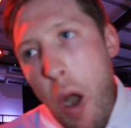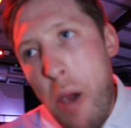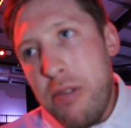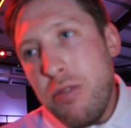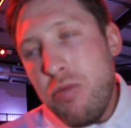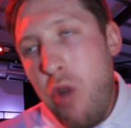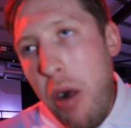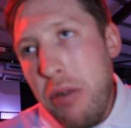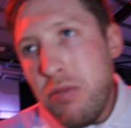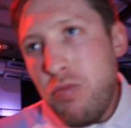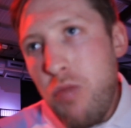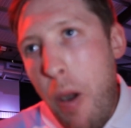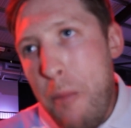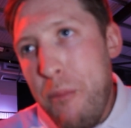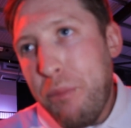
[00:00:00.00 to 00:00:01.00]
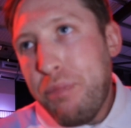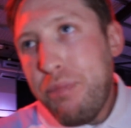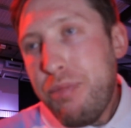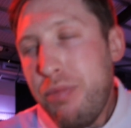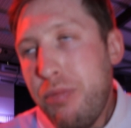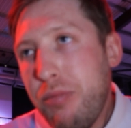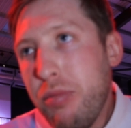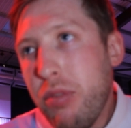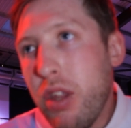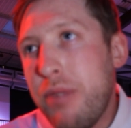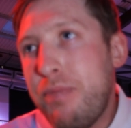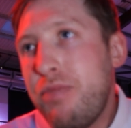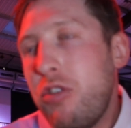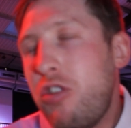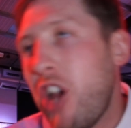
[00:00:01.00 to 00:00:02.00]
so your verdict again was not
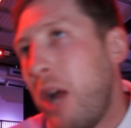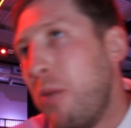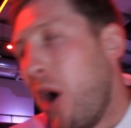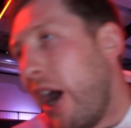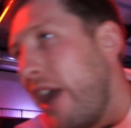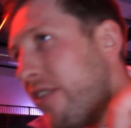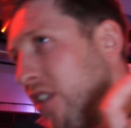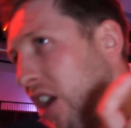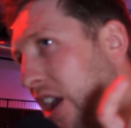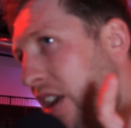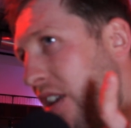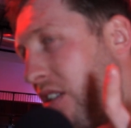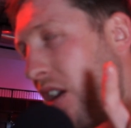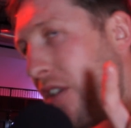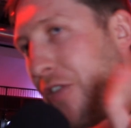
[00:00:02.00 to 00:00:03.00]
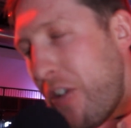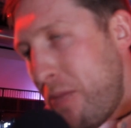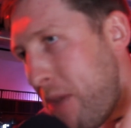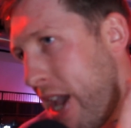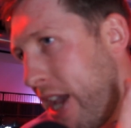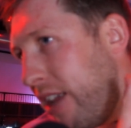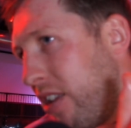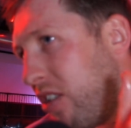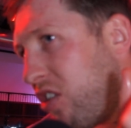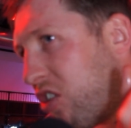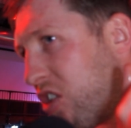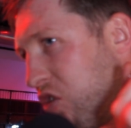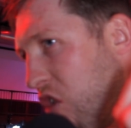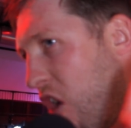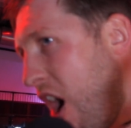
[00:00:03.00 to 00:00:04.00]
Jay White. It's a, it, for me,
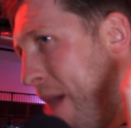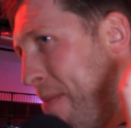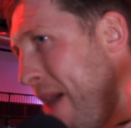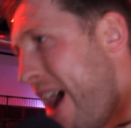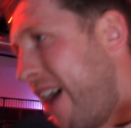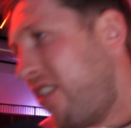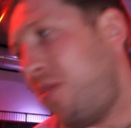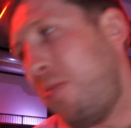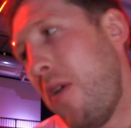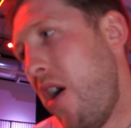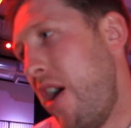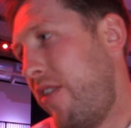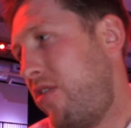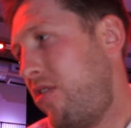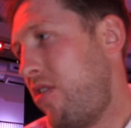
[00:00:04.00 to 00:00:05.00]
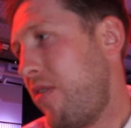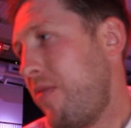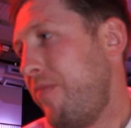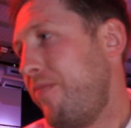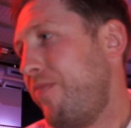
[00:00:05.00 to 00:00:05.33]
it's the right amount of spice. right